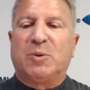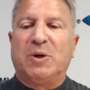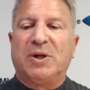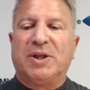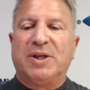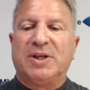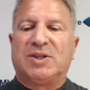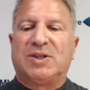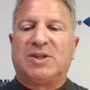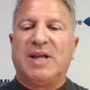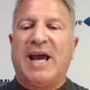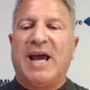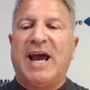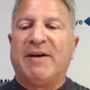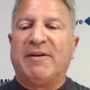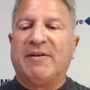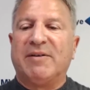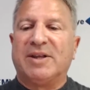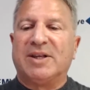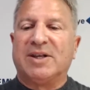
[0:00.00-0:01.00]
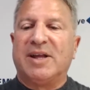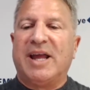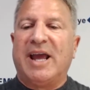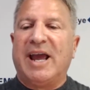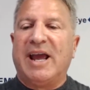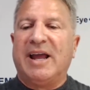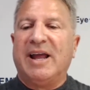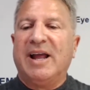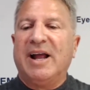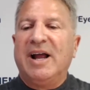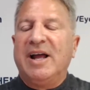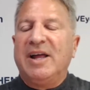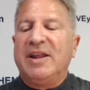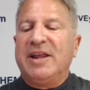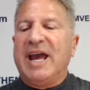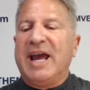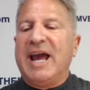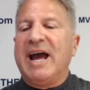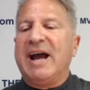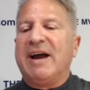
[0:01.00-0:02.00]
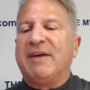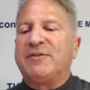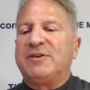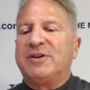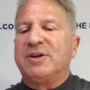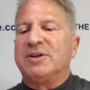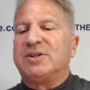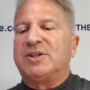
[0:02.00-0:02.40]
Will the after